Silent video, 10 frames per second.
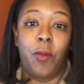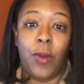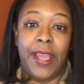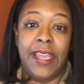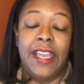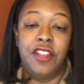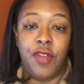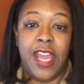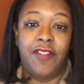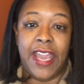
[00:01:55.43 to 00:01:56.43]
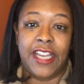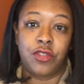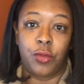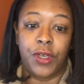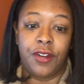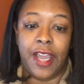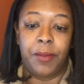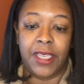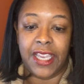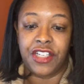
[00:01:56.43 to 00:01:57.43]
way and you have an actual rental
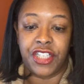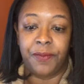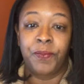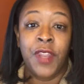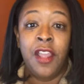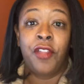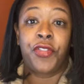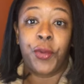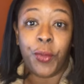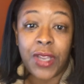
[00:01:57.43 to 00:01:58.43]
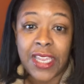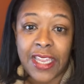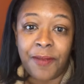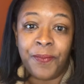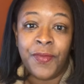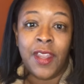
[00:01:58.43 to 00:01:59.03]
application. 3,